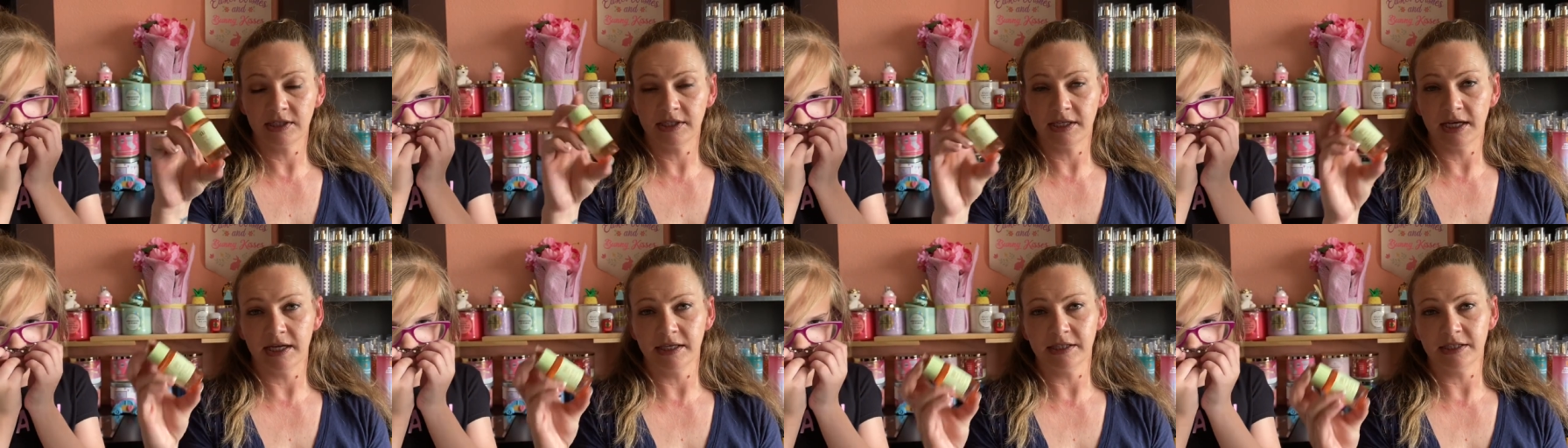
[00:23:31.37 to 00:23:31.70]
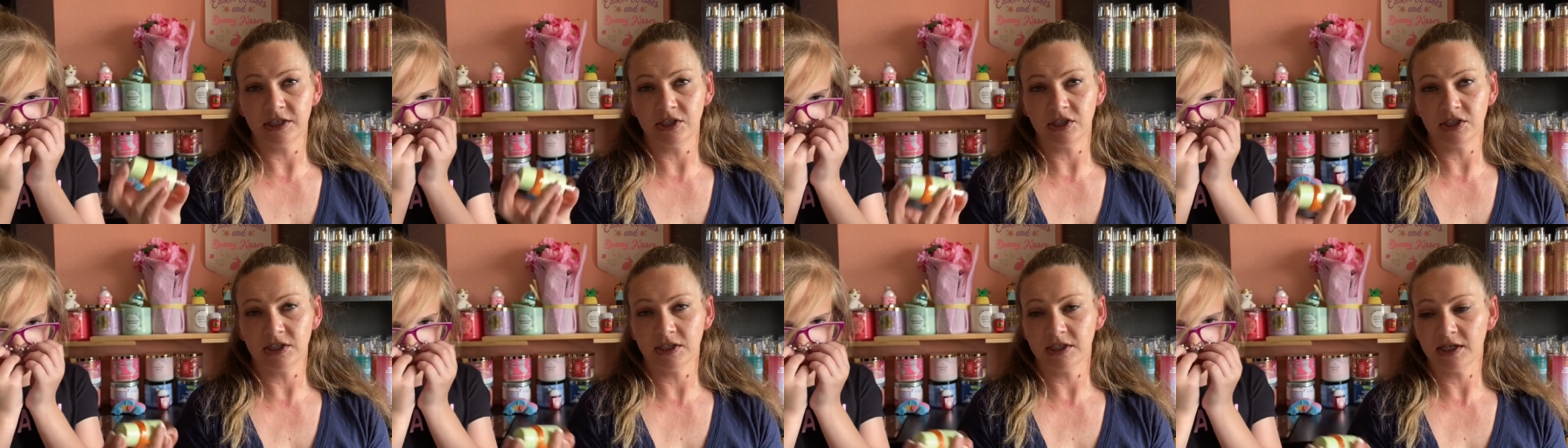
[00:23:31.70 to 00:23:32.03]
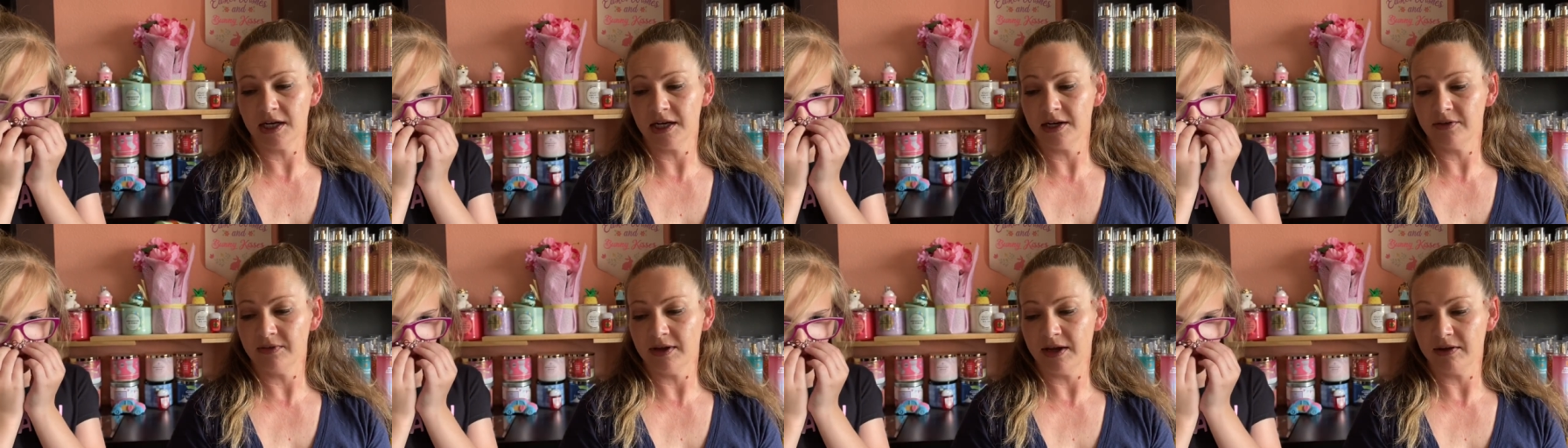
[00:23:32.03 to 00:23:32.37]
size. I just
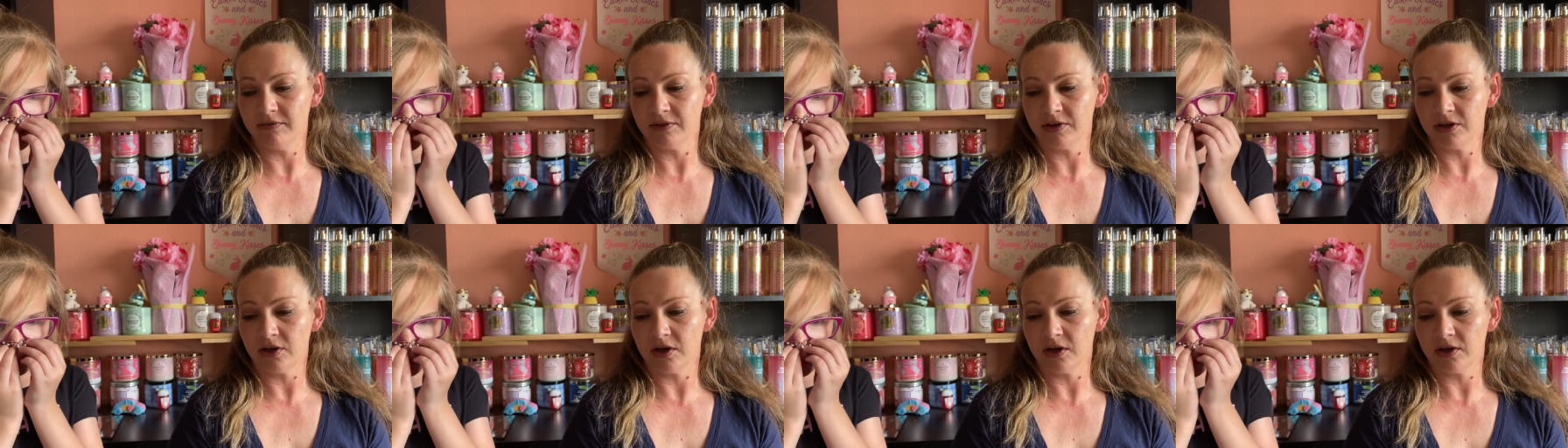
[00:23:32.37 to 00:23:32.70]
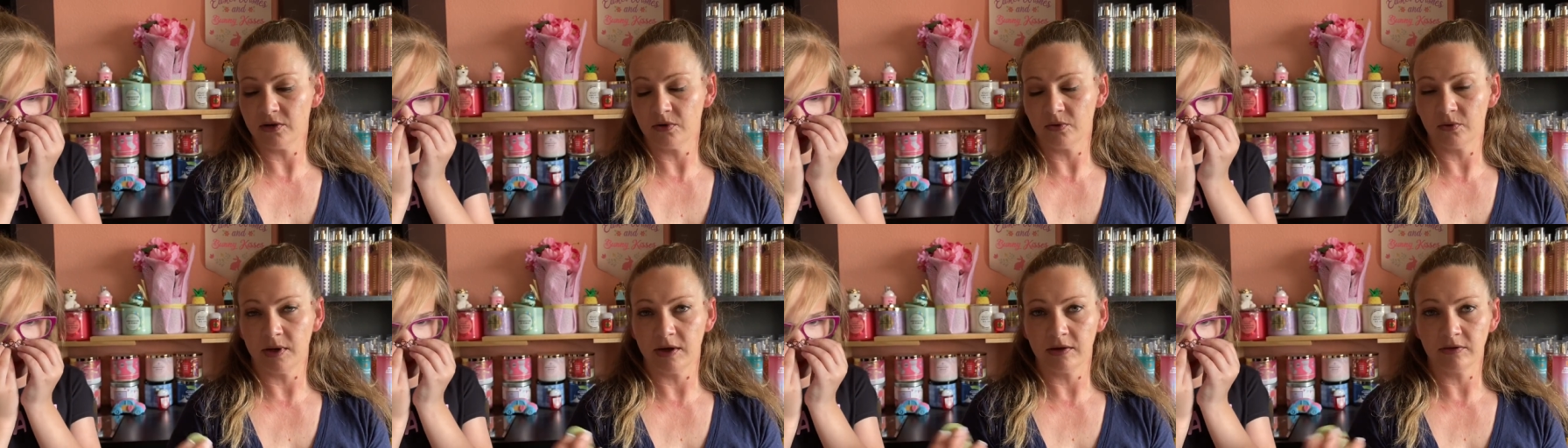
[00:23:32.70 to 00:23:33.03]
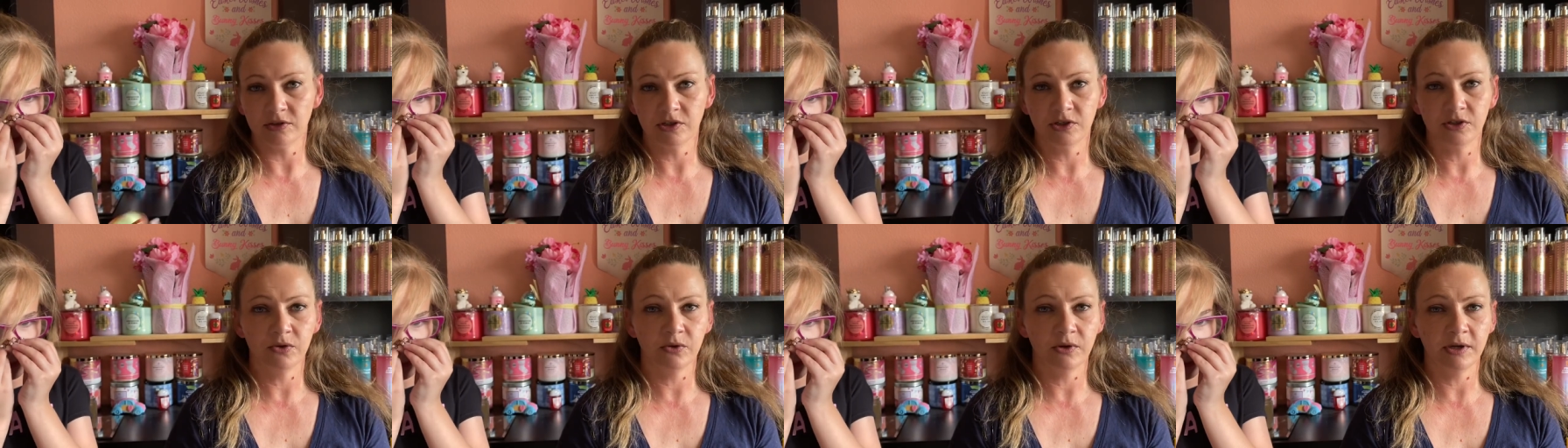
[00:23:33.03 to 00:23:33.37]
kind of haven't gotten
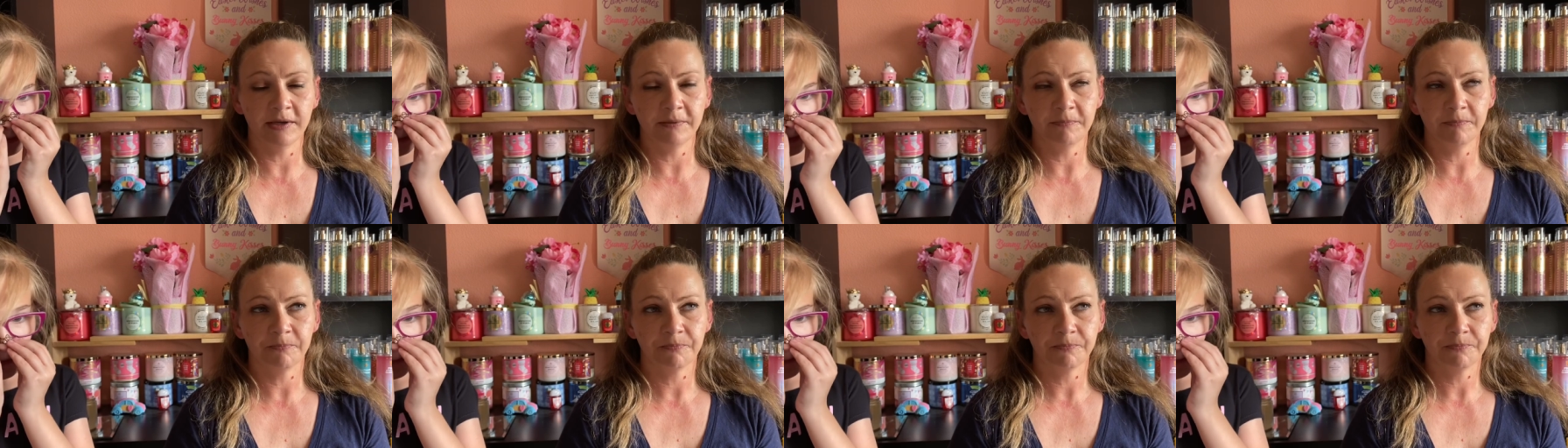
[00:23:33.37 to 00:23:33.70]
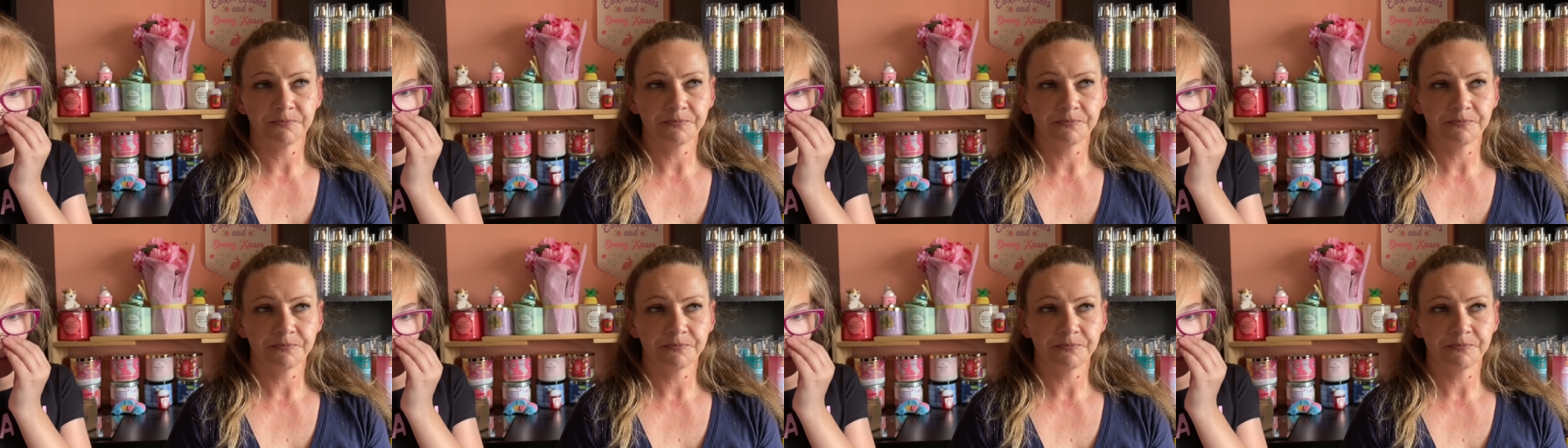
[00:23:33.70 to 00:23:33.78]
around to it.